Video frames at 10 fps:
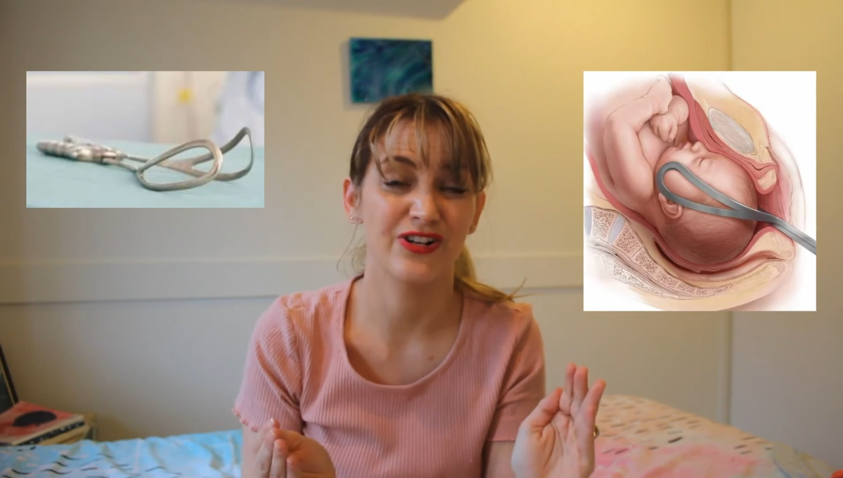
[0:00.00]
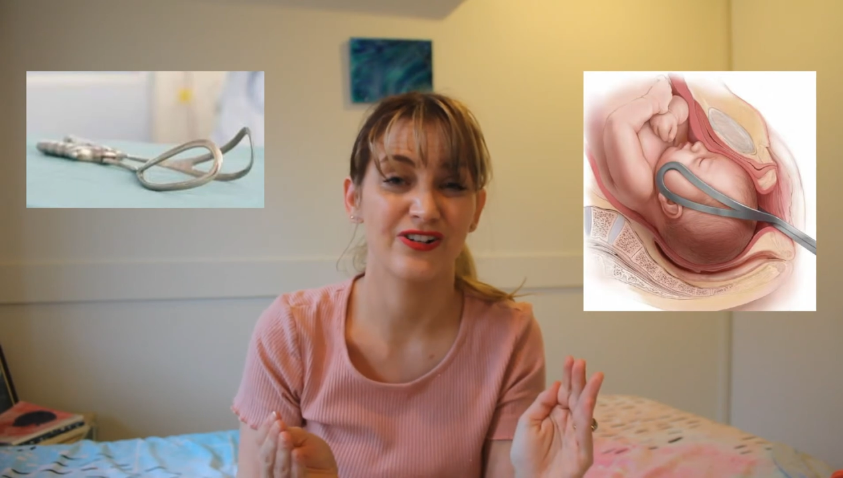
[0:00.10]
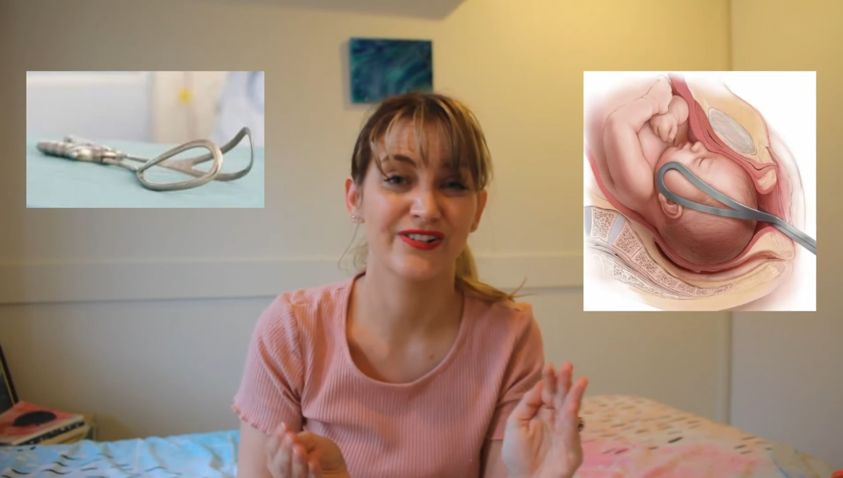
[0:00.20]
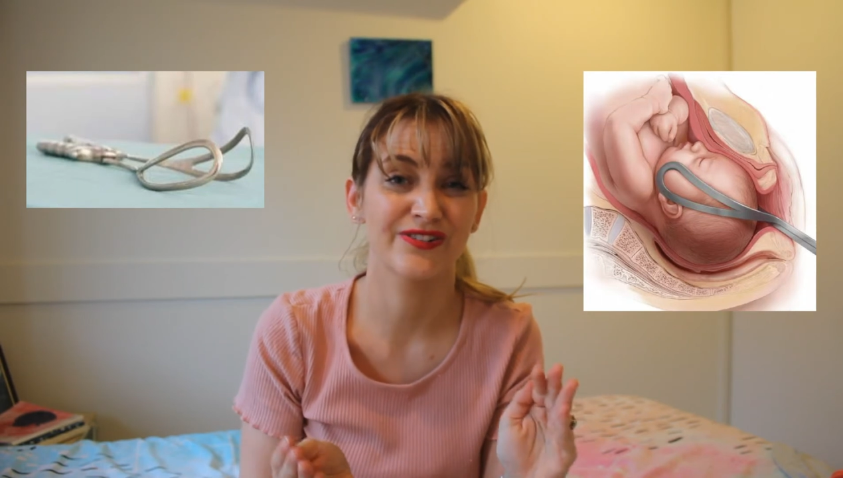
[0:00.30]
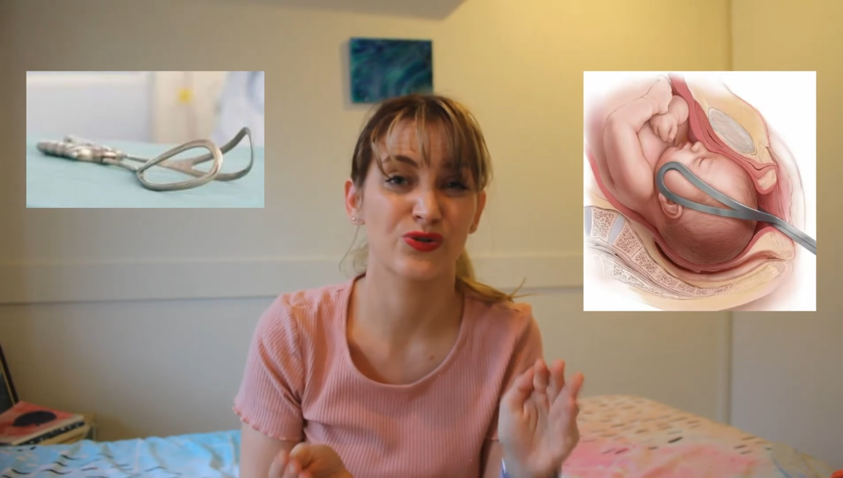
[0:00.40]

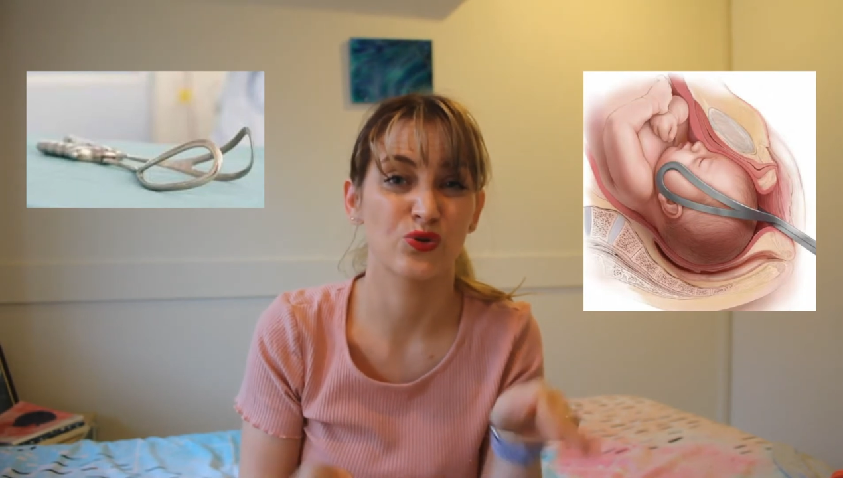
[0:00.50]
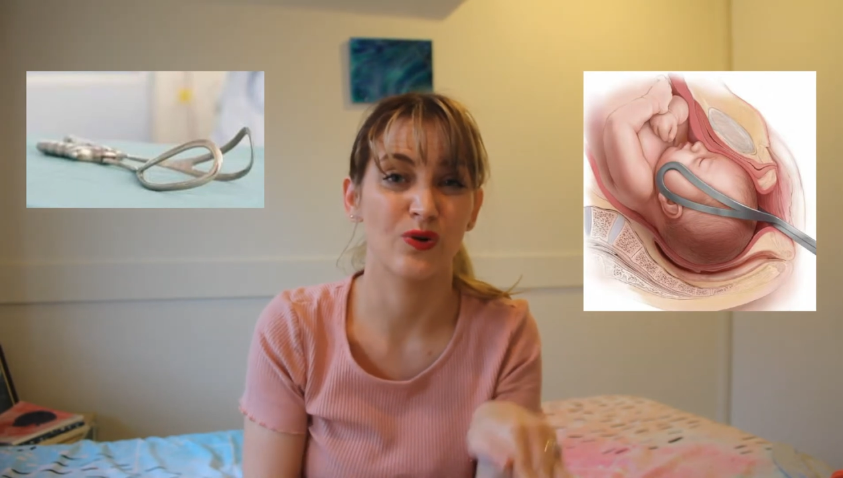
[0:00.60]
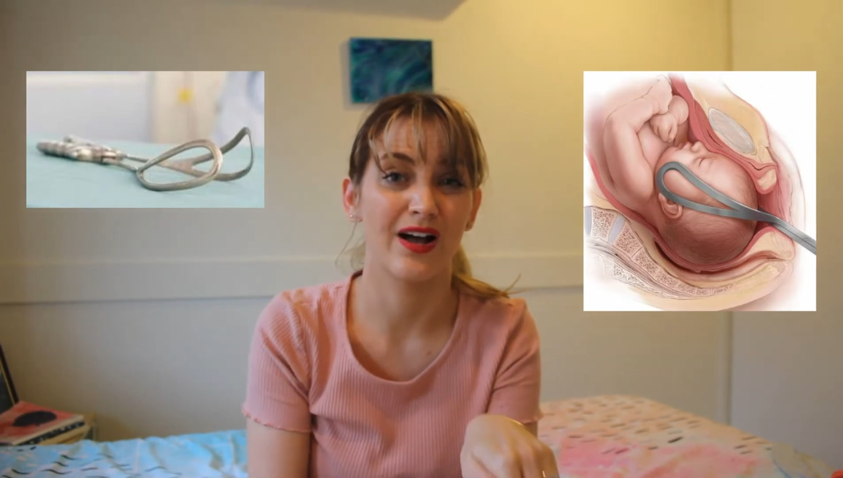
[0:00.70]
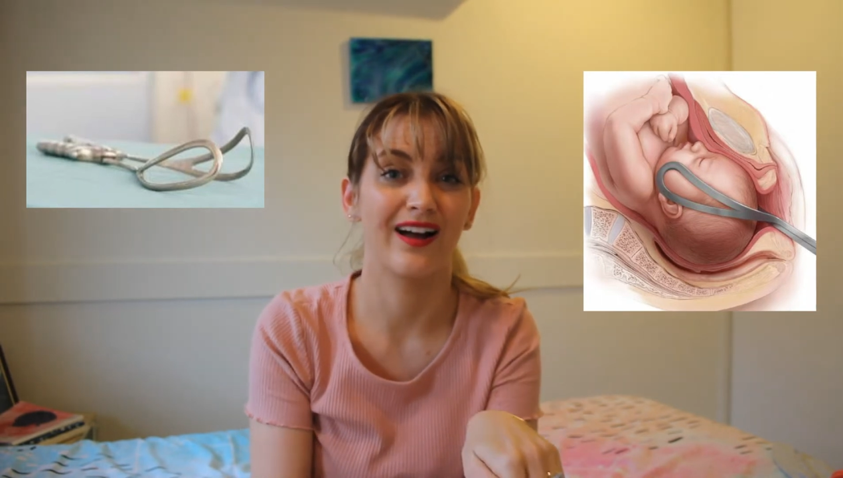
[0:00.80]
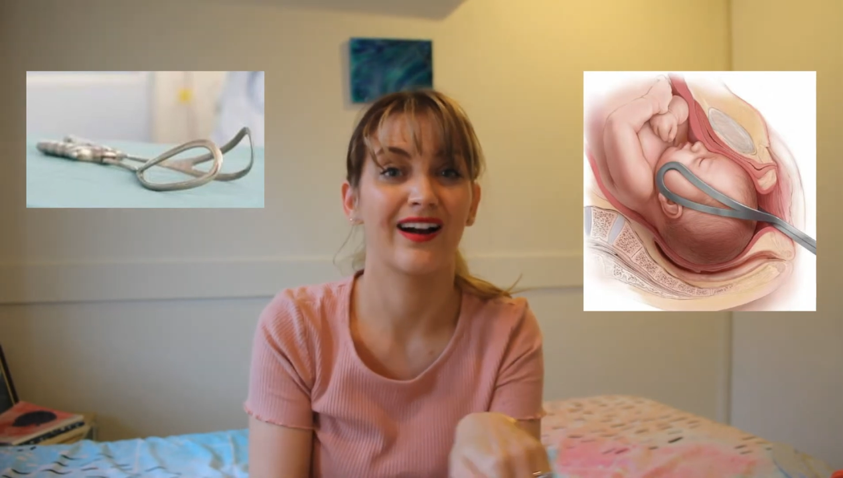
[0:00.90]
tongs to
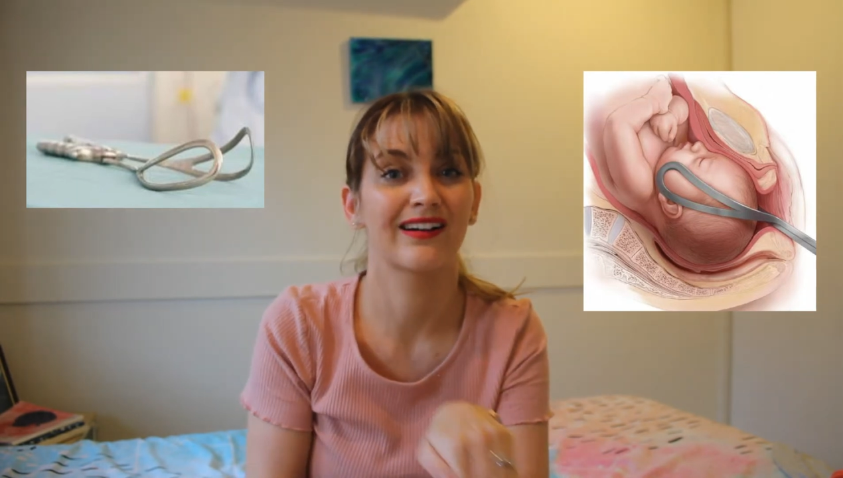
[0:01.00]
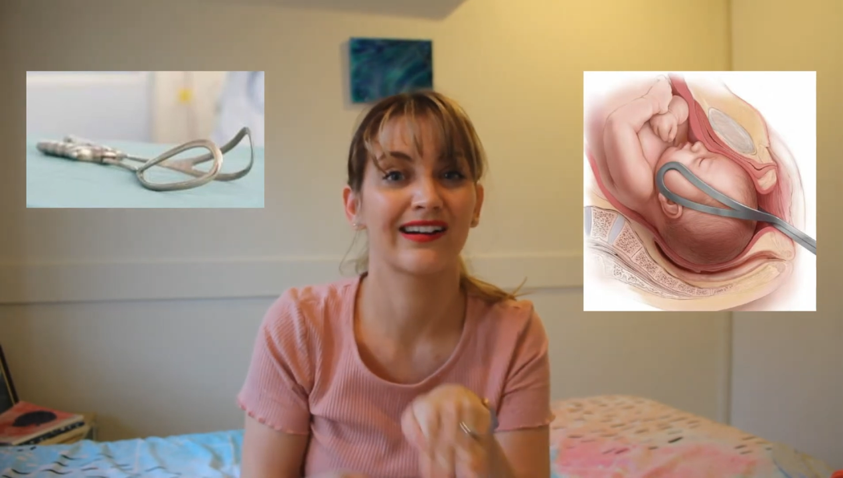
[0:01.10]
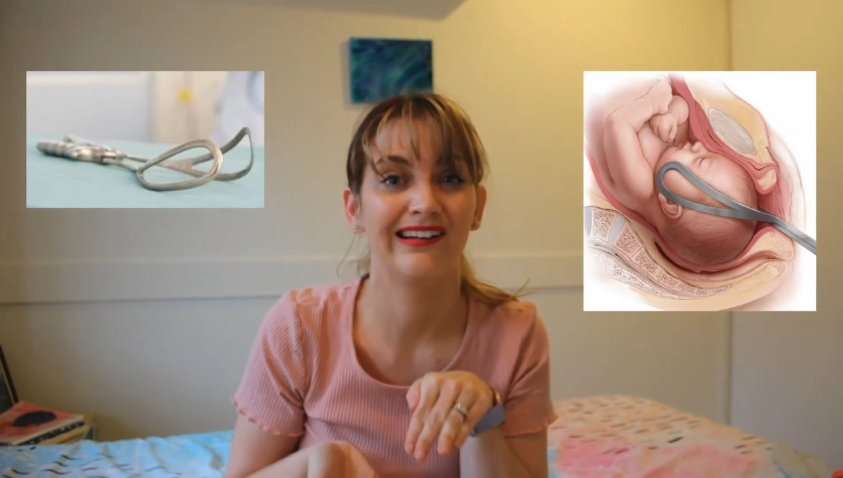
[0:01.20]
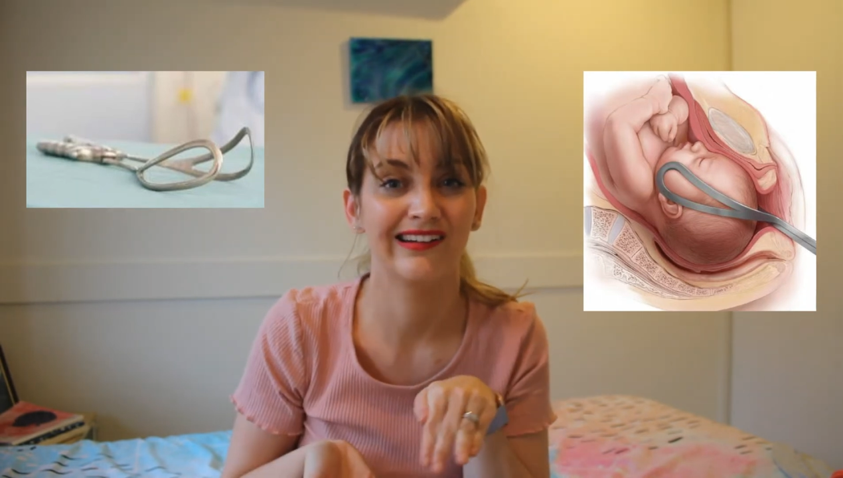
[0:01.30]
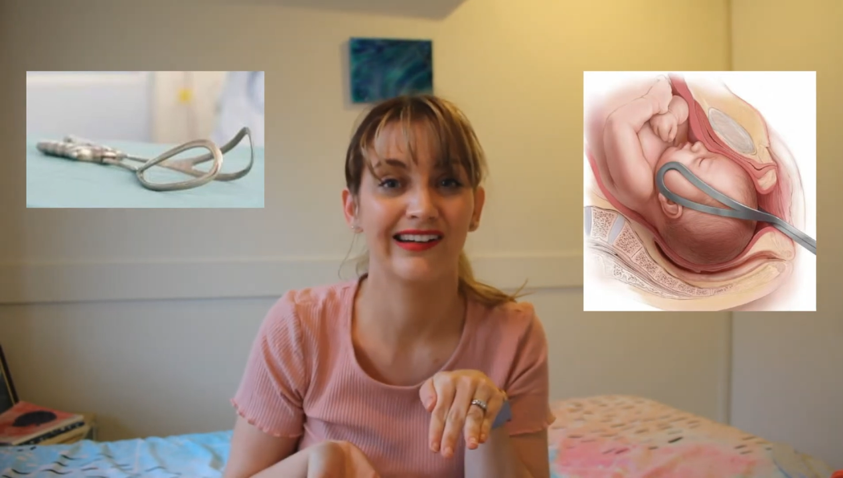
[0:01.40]

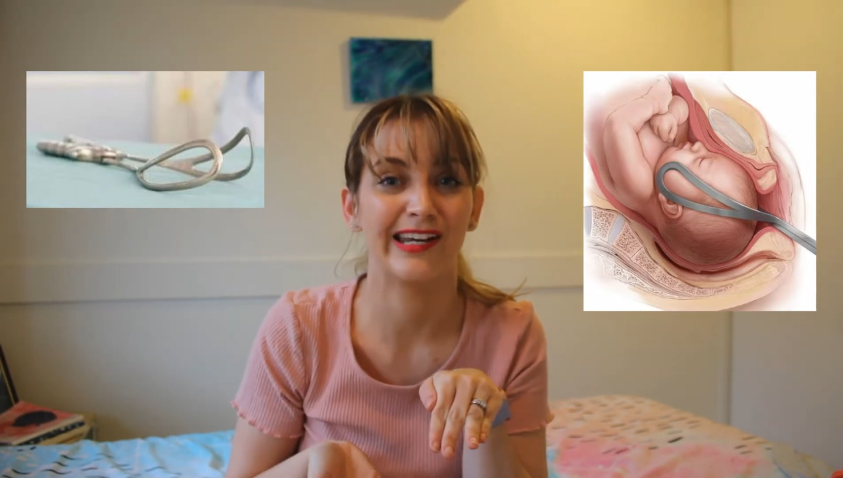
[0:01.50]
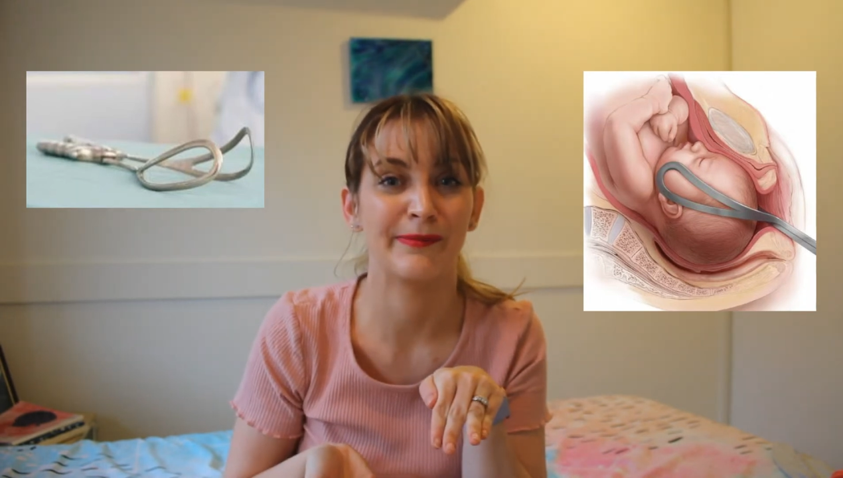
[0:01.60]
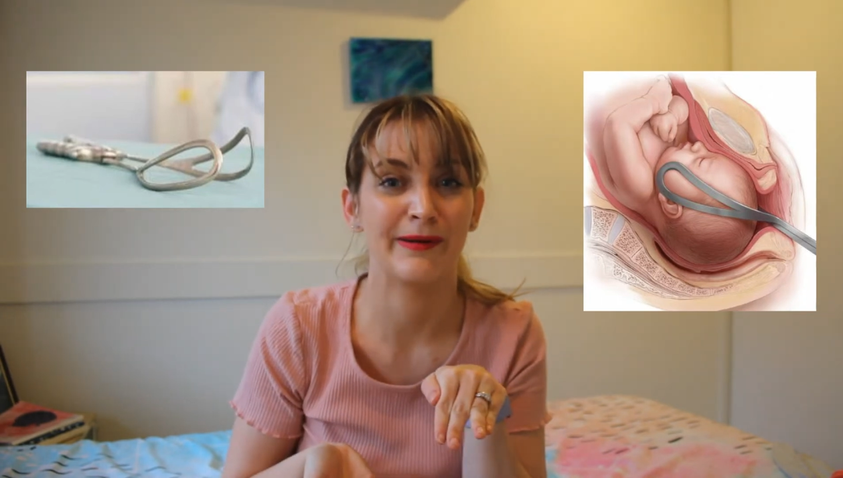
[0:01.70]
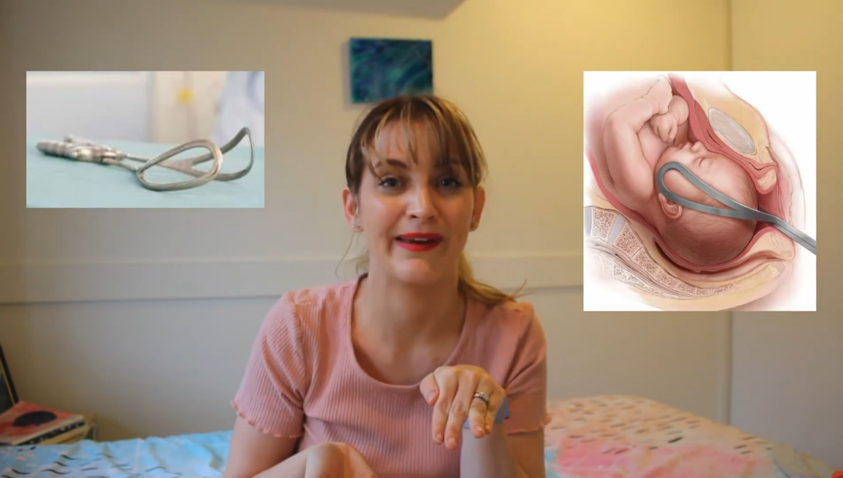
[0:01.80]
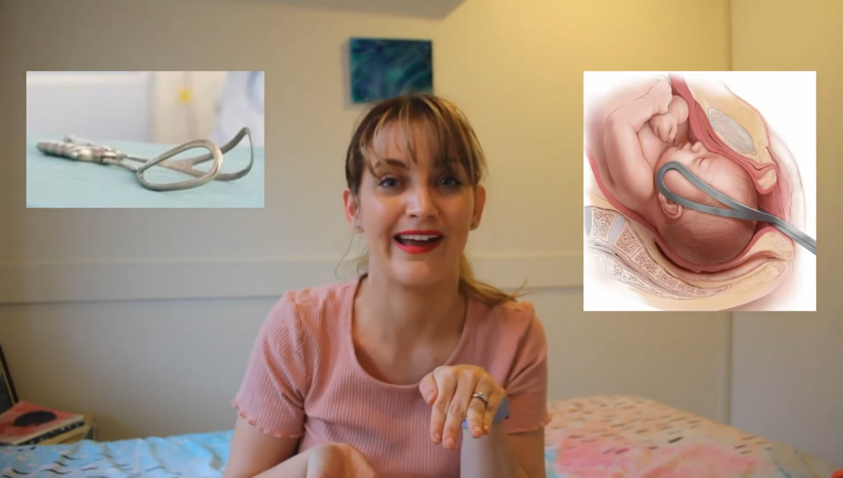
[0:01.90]
get
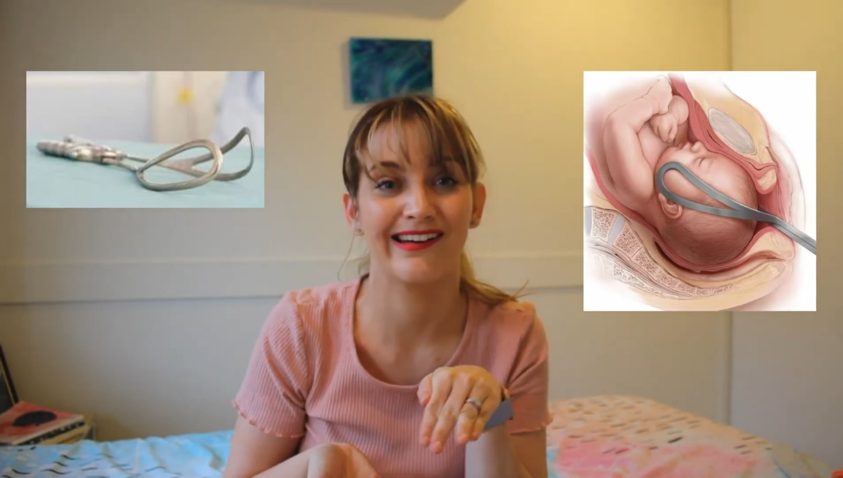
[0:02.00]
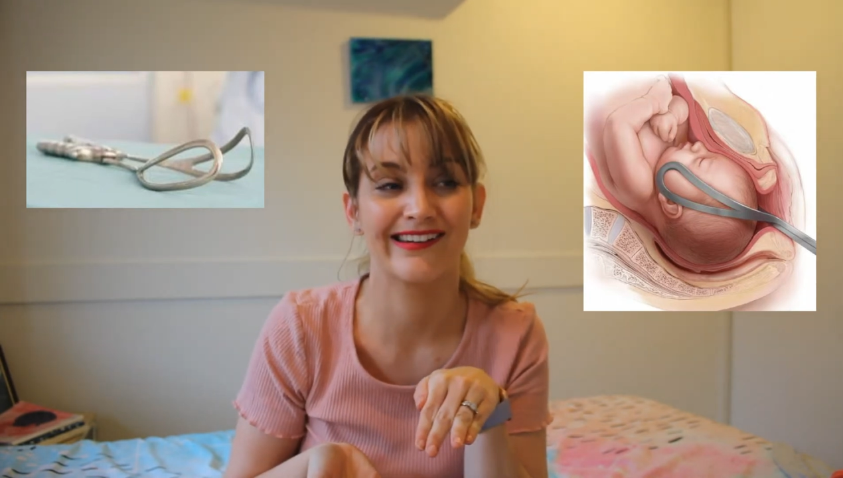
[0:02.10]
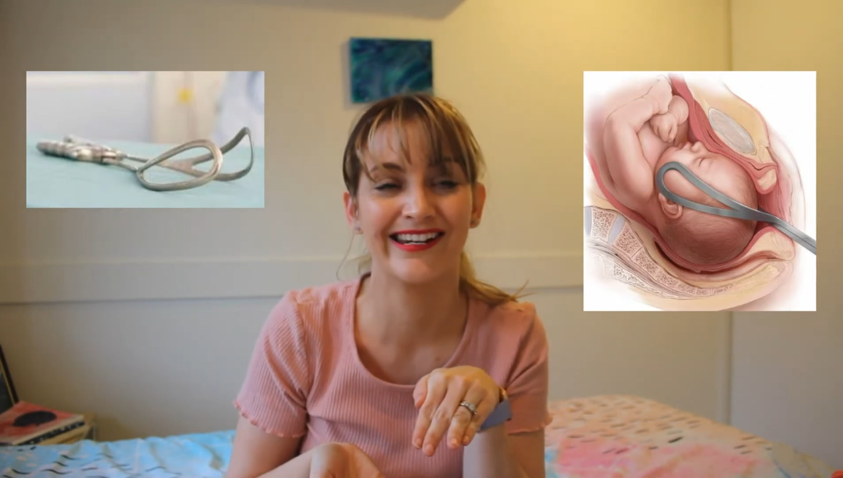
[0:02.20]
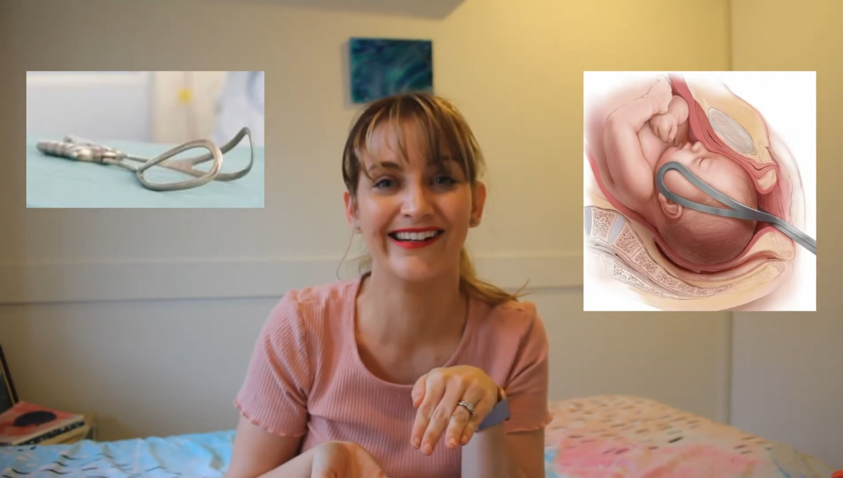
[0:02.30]
baby out.